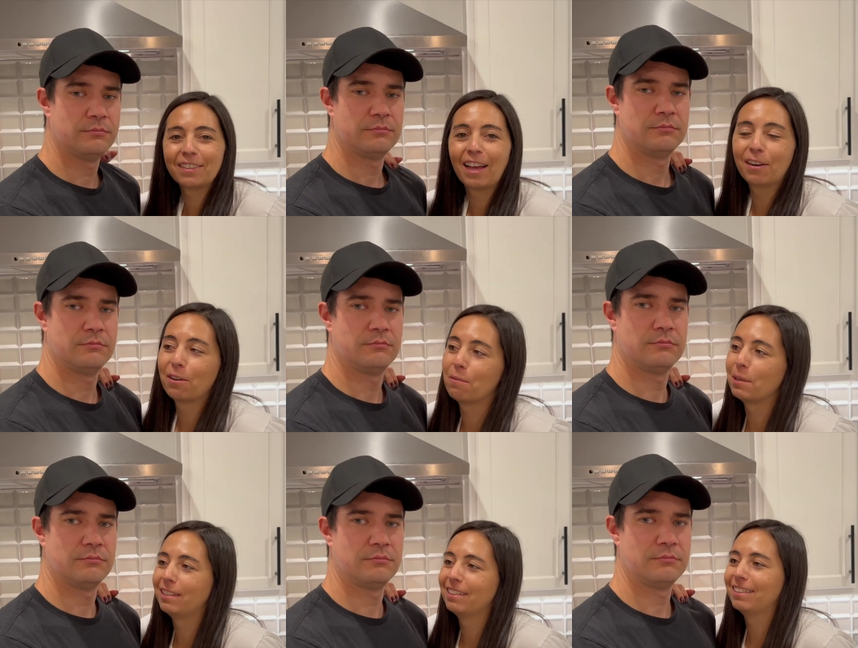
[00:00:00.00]
Speaker 1: I don't know,
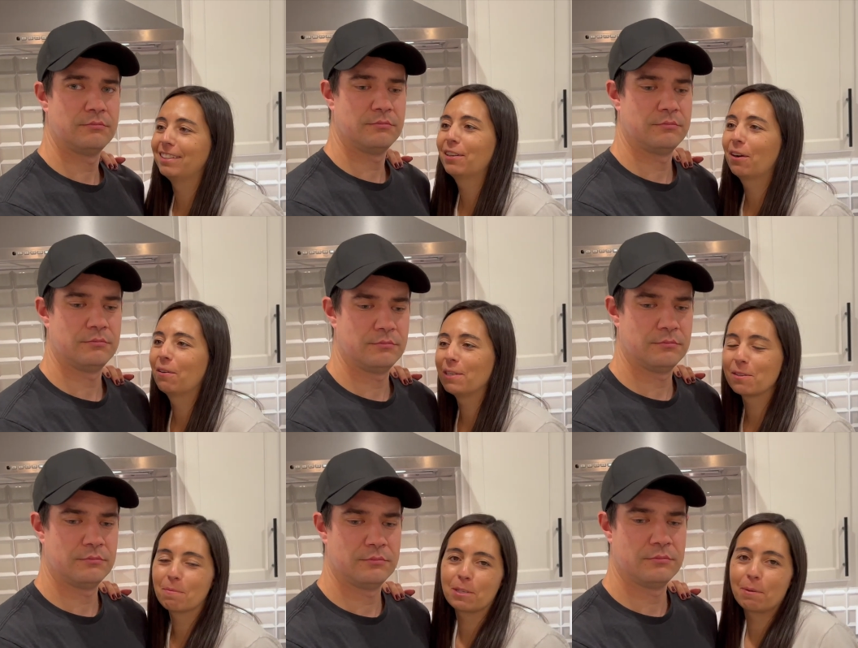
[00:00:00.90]
but you're always
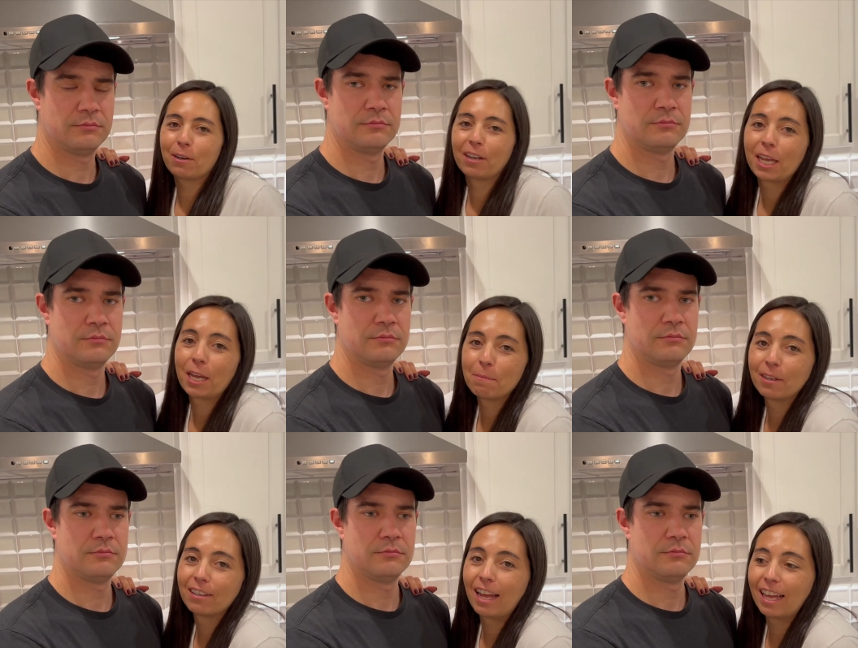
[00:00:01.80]
so much better on
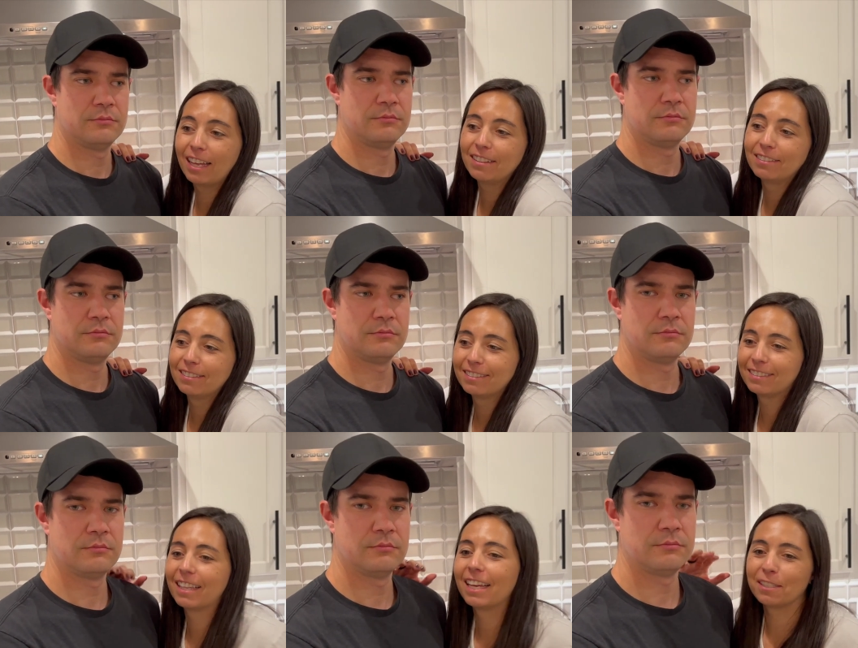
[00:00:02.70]
camera. I
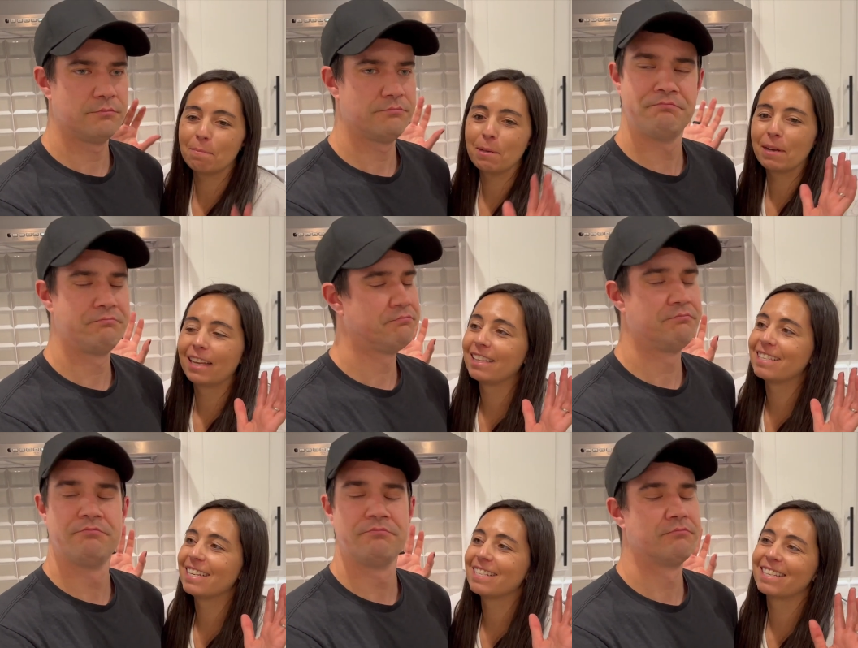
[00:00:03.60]
like to be behind
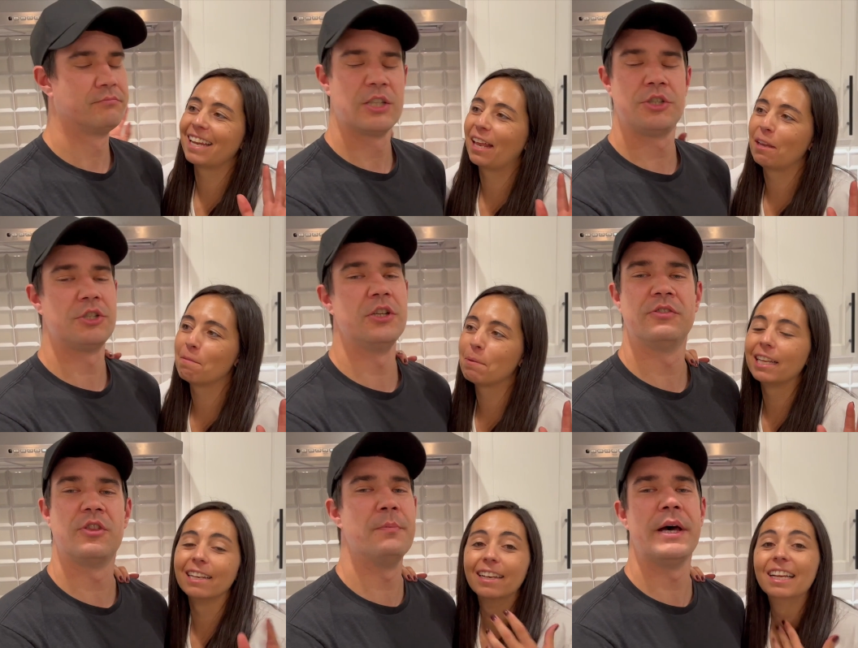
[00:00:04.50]
the scenes and
Speaker 2: edit. She's
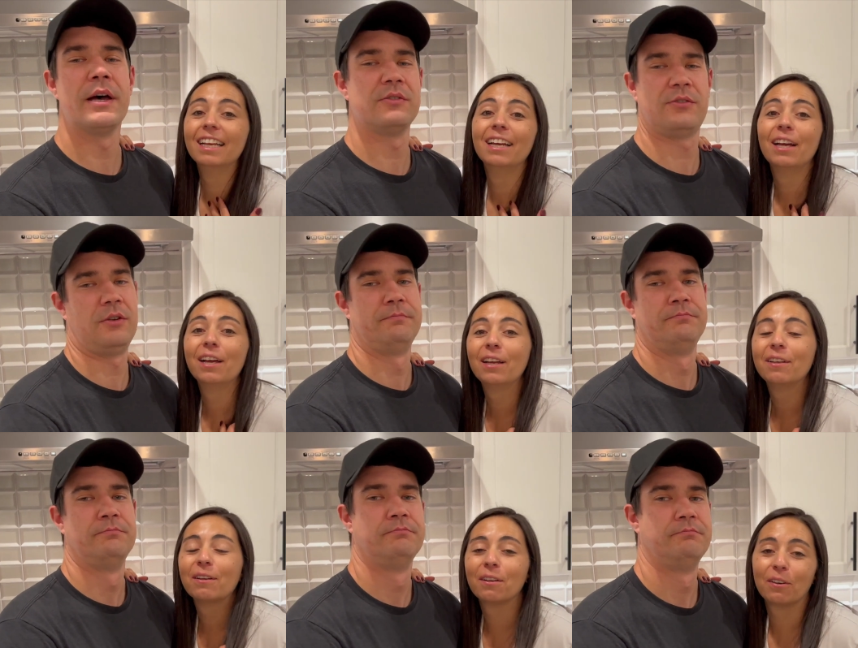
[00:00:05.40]
but the best.
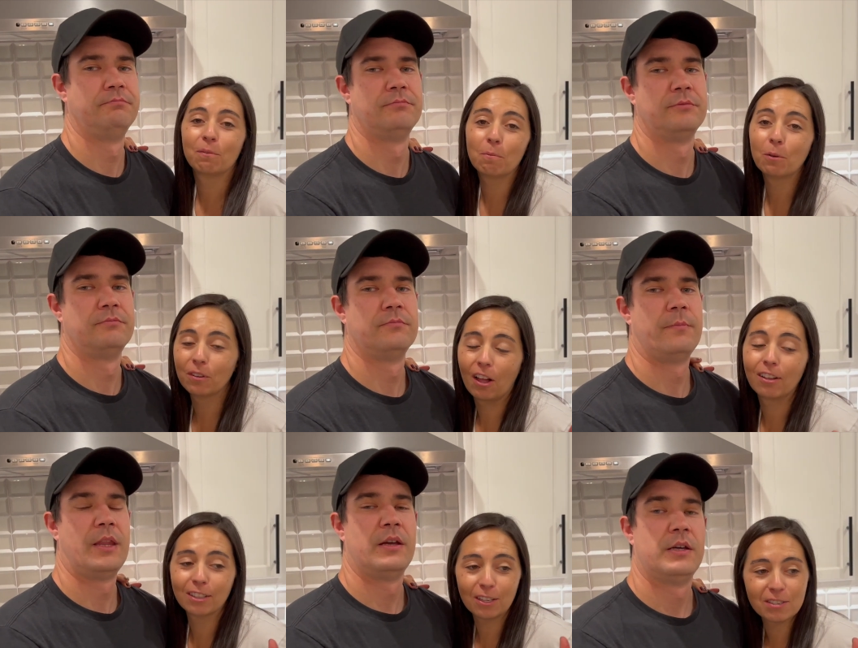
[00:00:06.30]
Speaker 1: We'll,
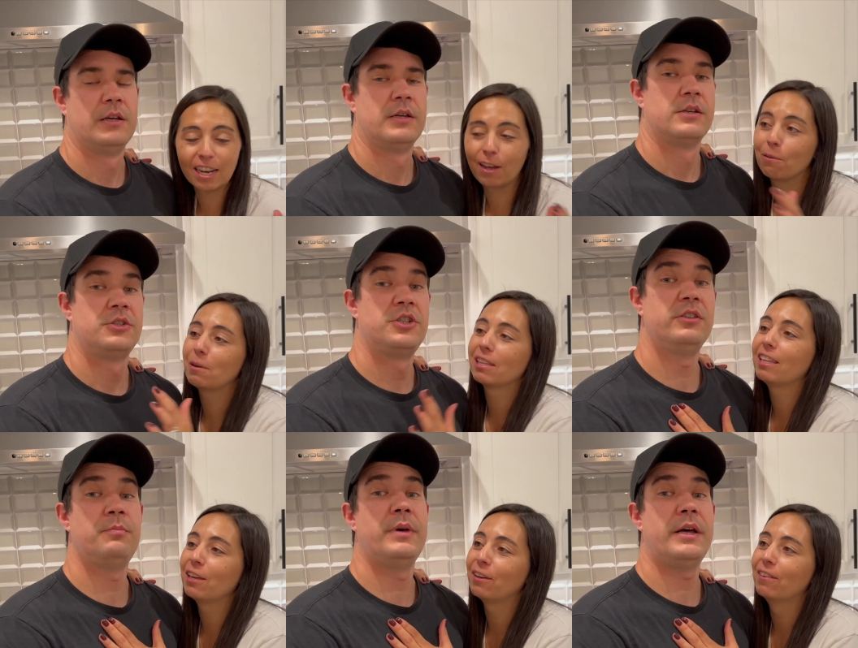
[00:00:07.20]
I'll close it out
Speaker 2: with
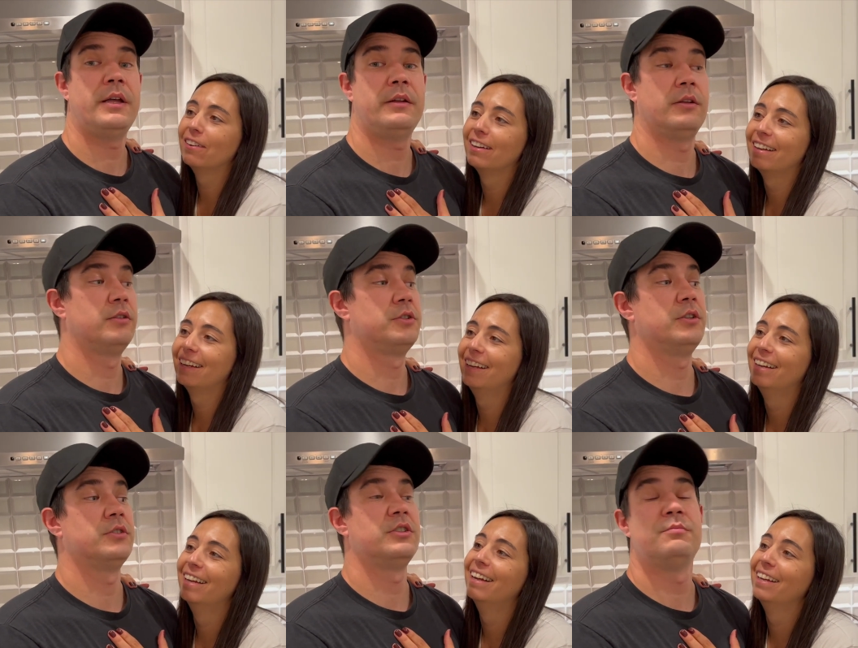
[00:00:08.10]
she's you. Better,
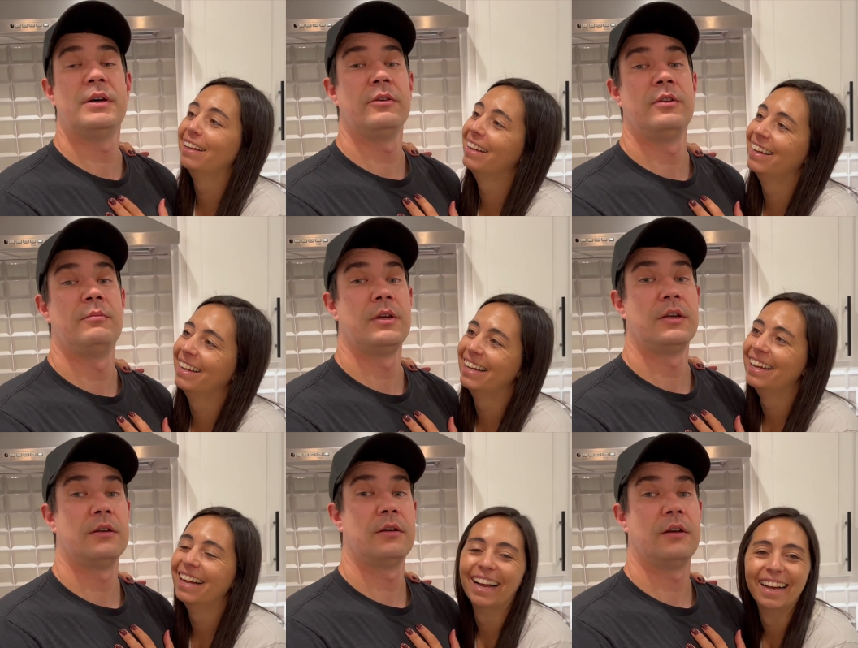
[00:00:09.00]
she, she's better than
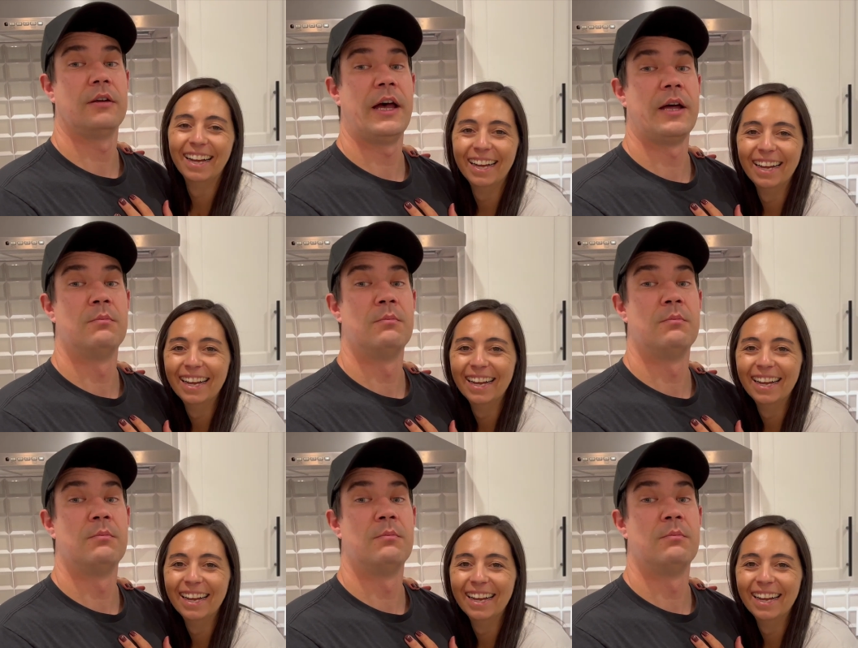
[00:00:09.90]
me at